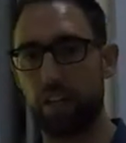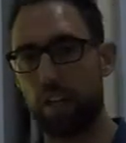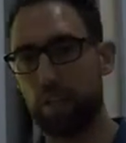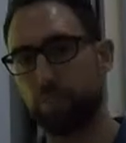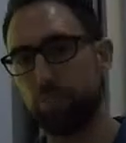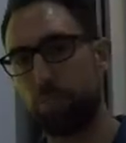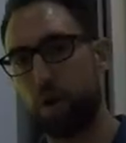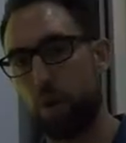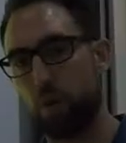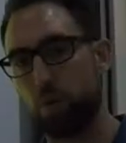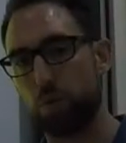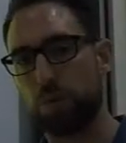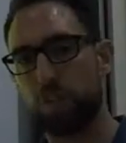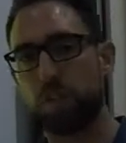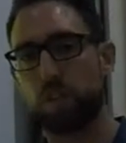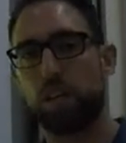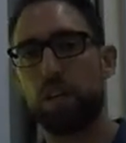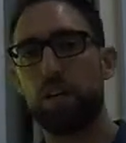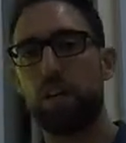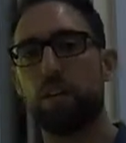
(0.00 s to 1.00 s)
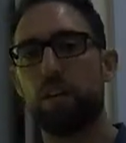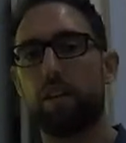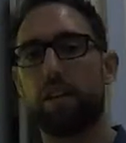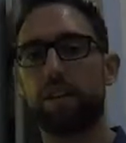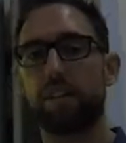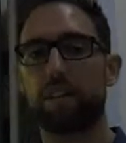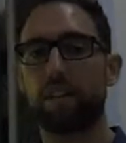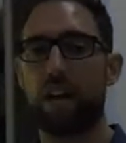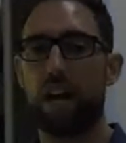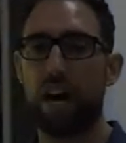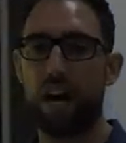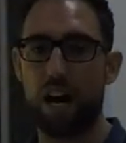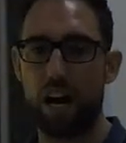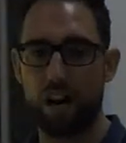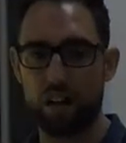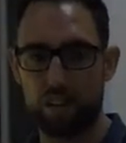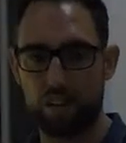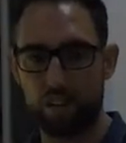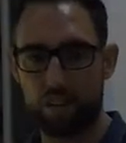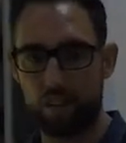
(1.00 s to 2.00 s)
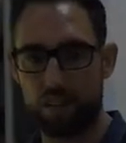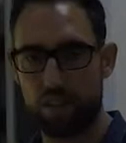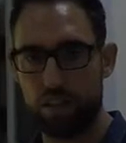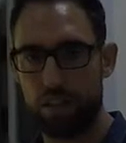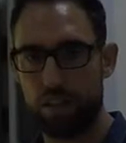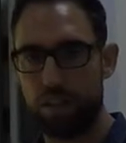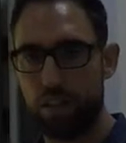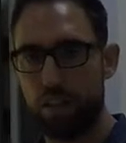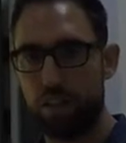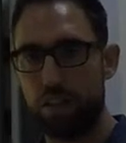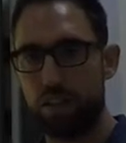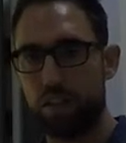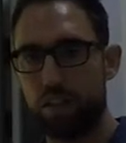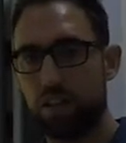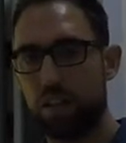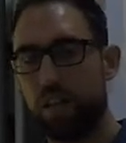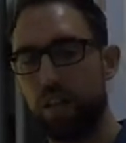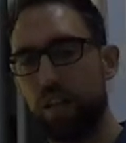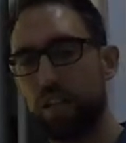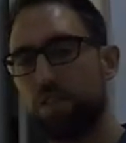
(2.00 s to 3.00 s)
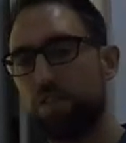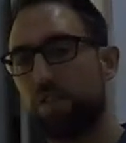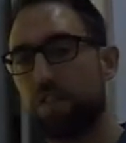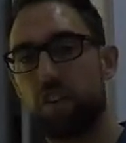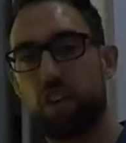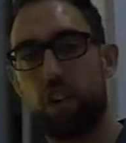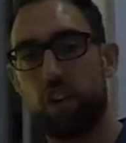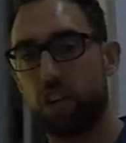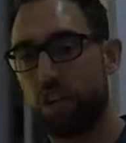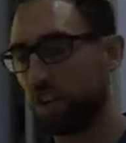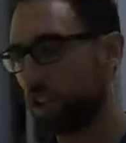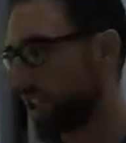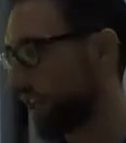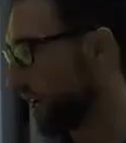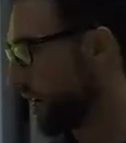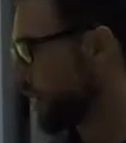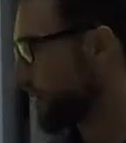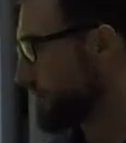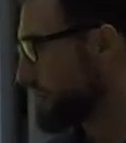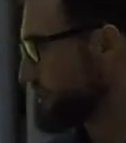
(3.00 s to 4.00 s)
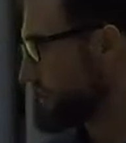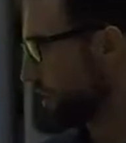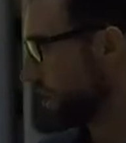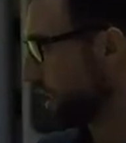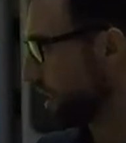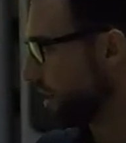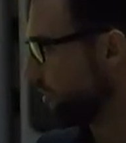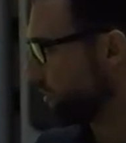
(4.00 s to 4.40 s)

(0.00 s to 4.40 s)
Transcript: less boats, less cars, okay, less furniture, yeah,